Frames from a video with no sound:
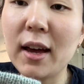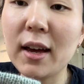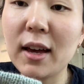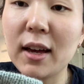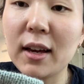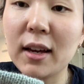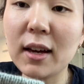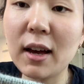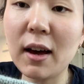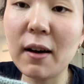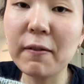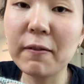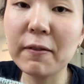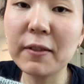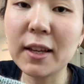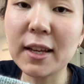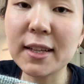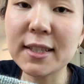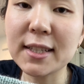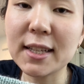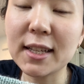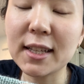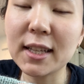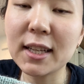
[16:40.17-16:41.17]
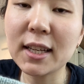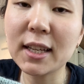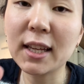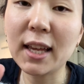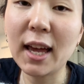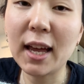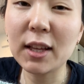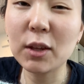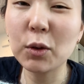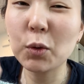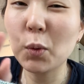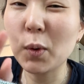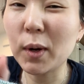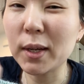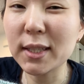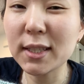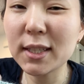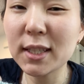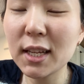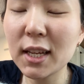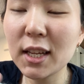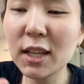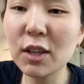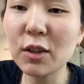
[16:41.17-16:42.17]
cuff doesn't get
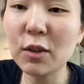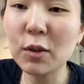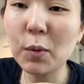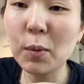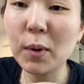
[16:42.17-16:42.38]
twisted, you know,